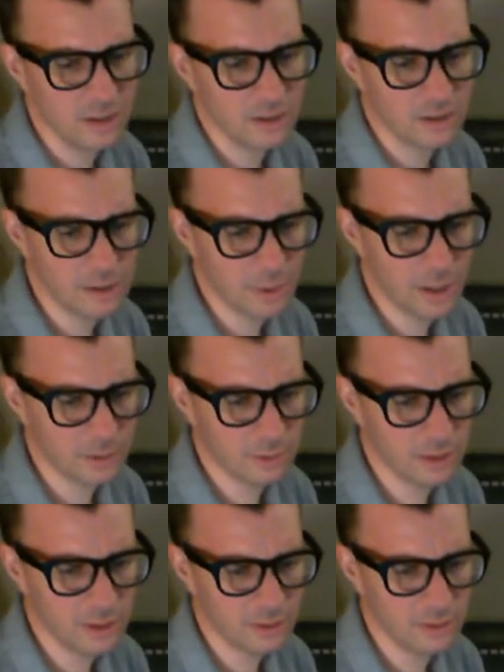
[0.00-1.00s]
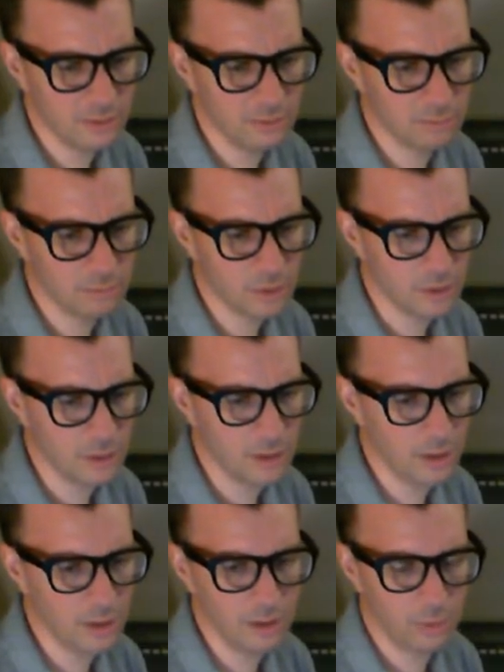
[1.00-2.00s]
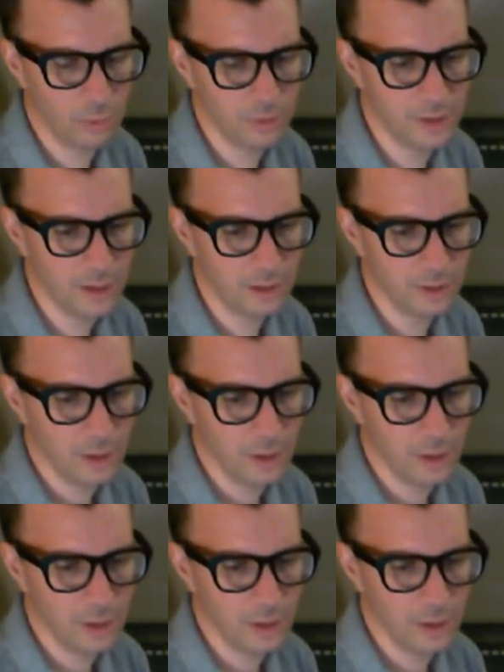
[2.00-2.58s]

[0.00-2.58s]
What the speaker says: Gamepad detected. Press A. Hold A.